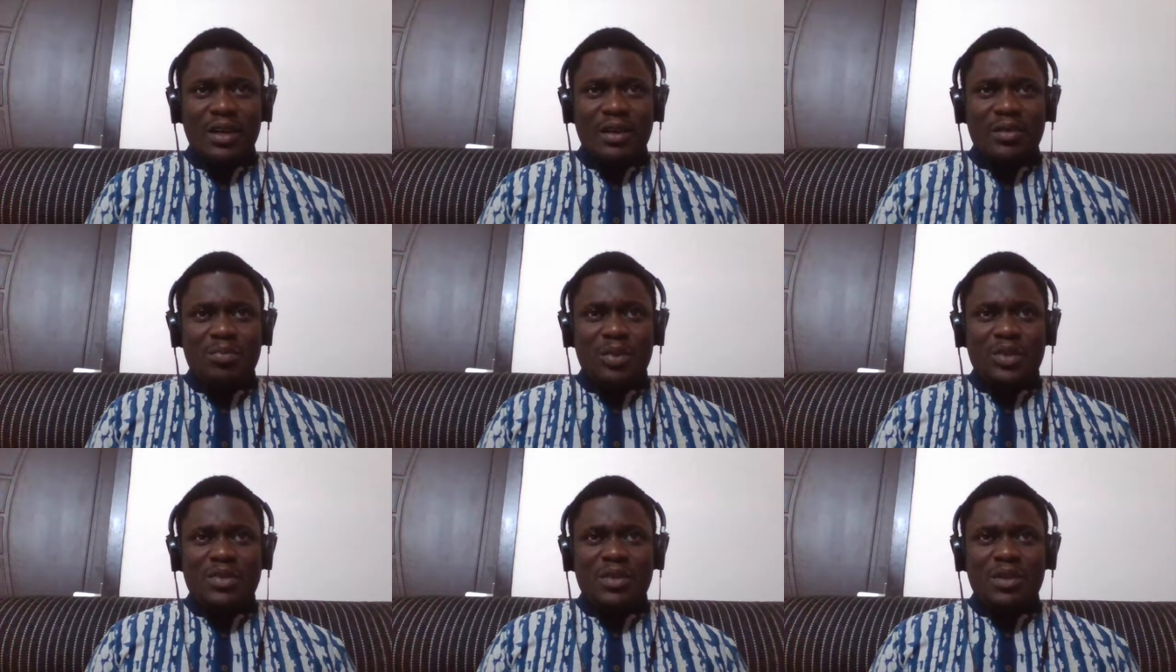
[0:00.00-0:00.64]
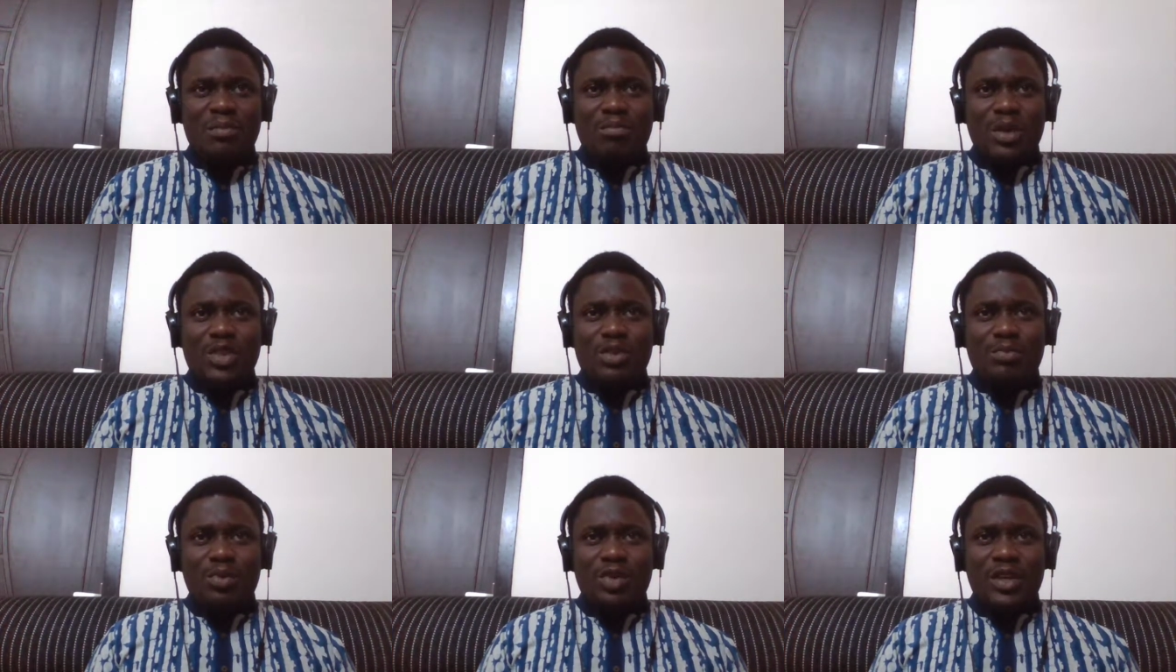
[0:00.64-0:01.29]
uh, but
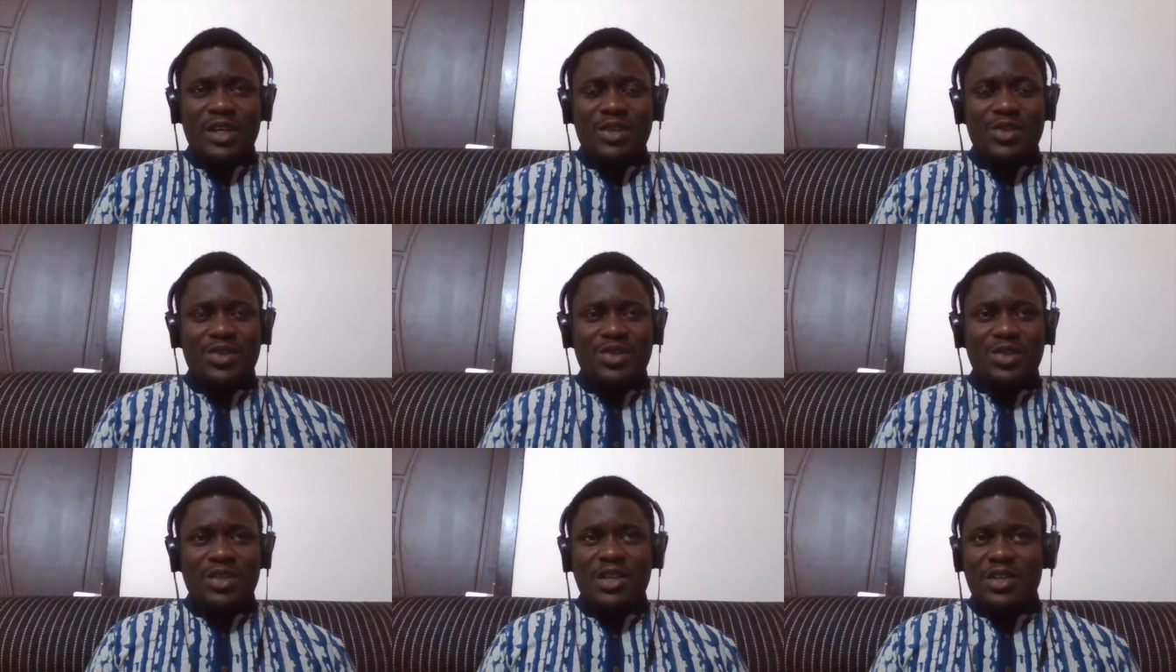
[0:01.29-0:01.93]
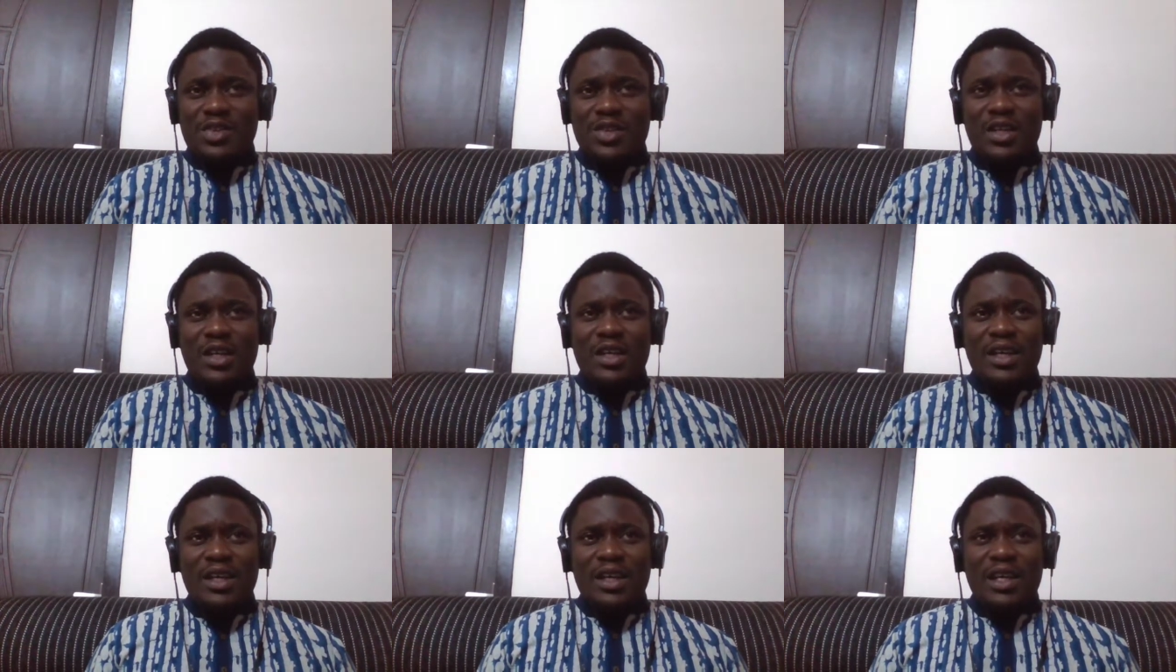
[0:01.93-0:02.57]
much more
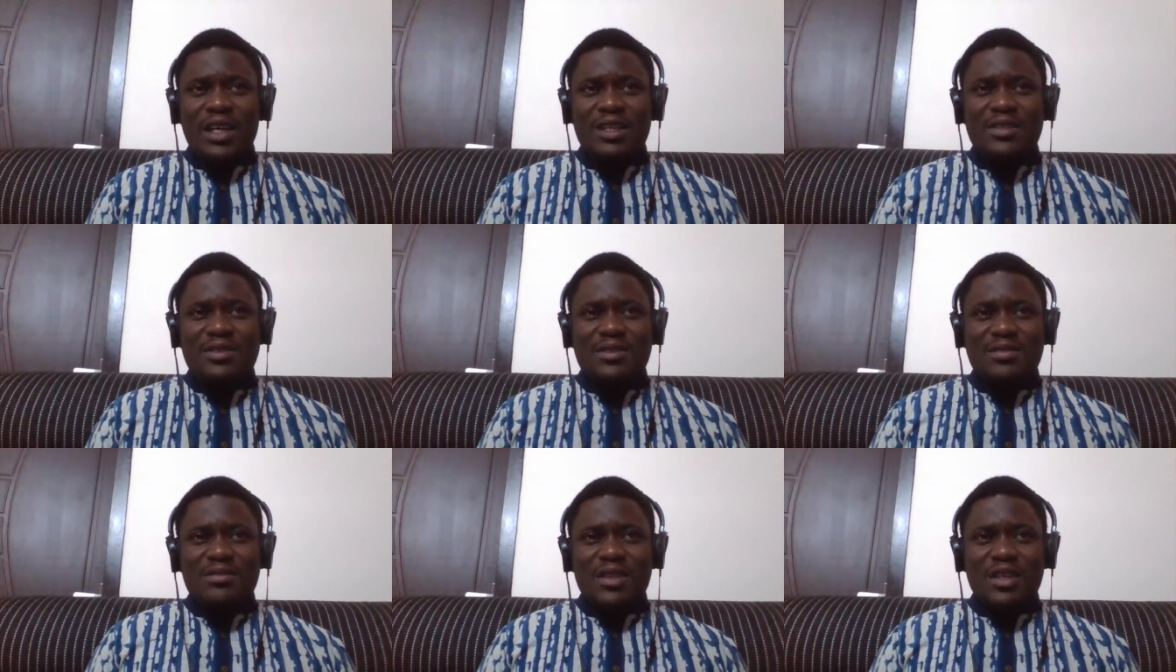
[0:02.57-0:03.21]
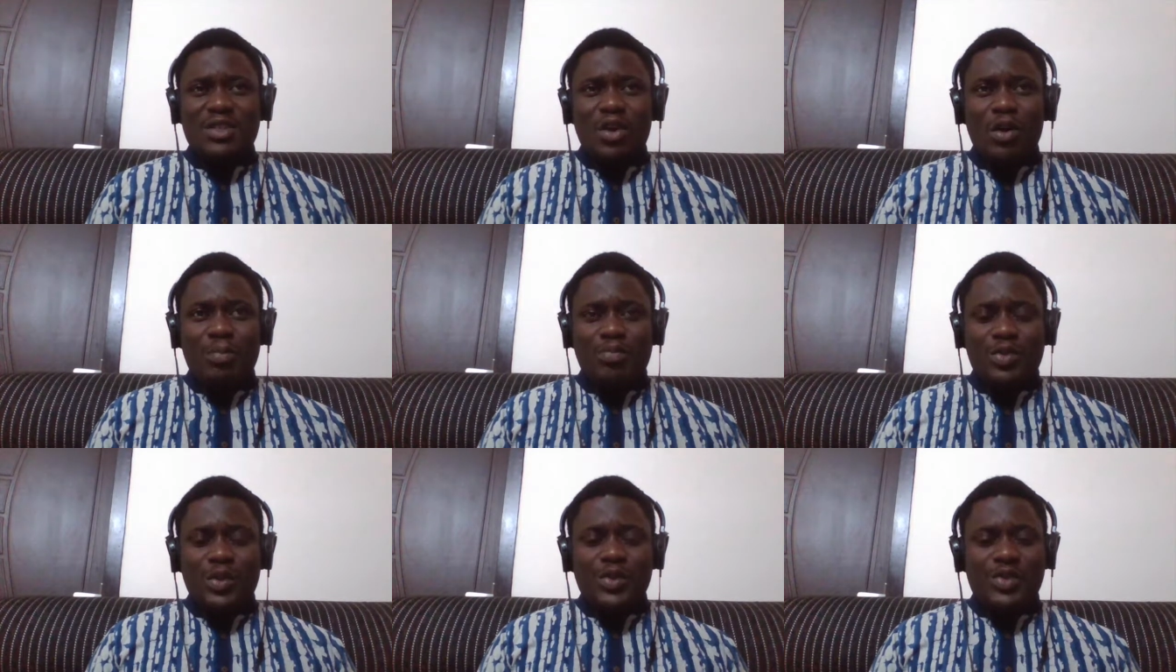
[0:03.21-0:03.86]
insidiously, it, it
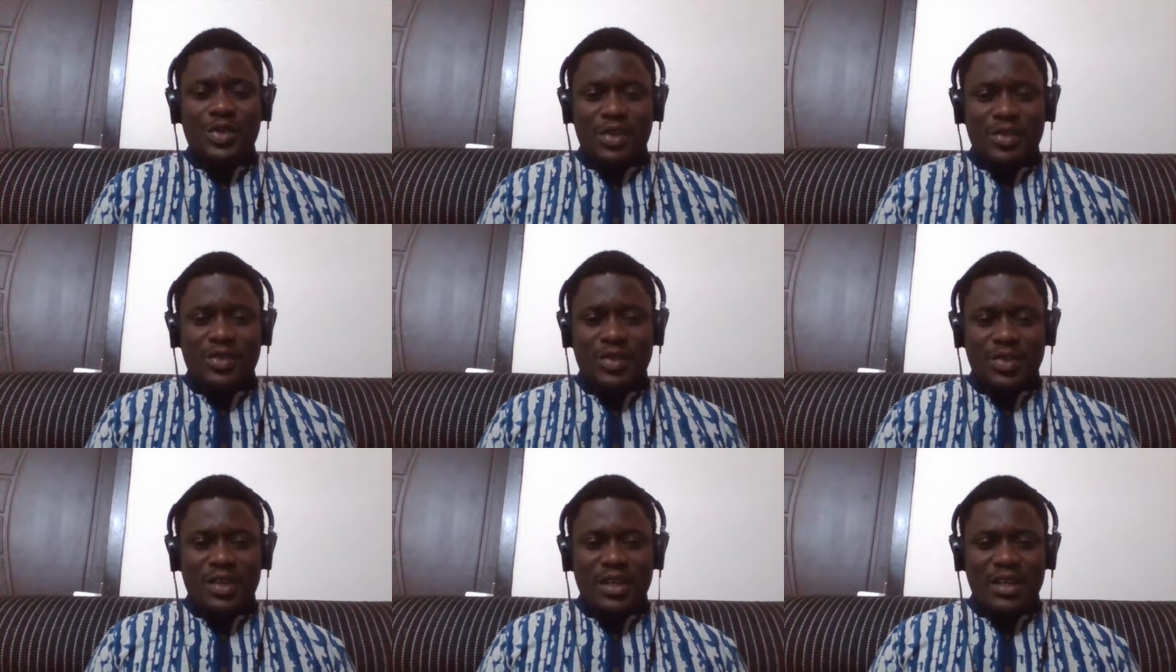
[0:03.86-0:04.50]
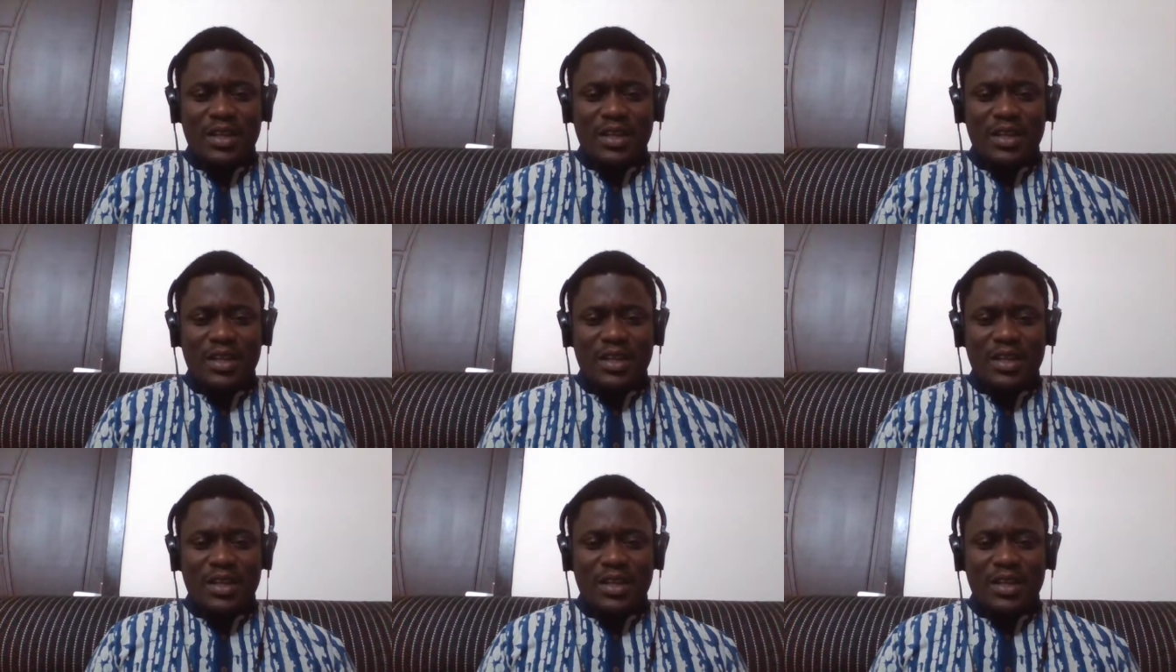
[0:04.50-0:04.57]
uproots us.